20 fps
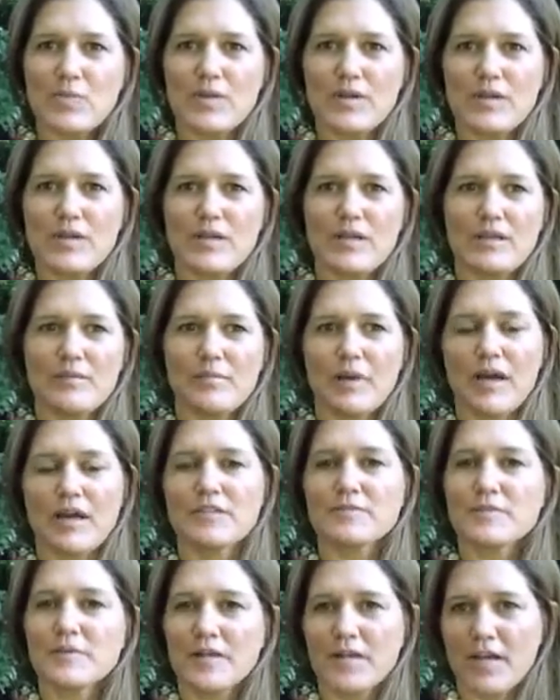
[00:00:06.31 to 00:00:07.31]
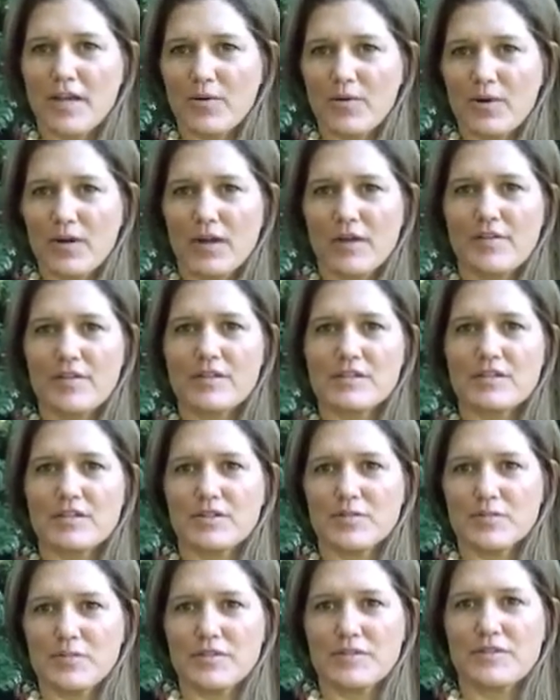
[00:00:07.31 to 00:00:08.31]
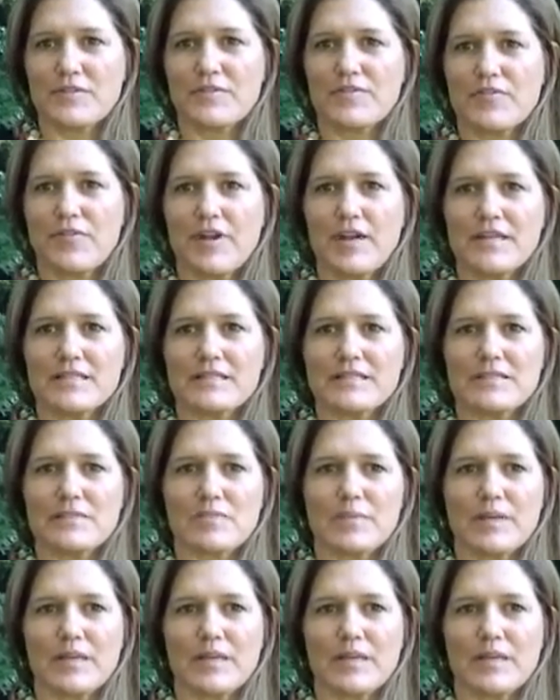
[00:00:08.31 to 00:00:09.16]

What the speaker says: my husband and I were having dinner with some friends.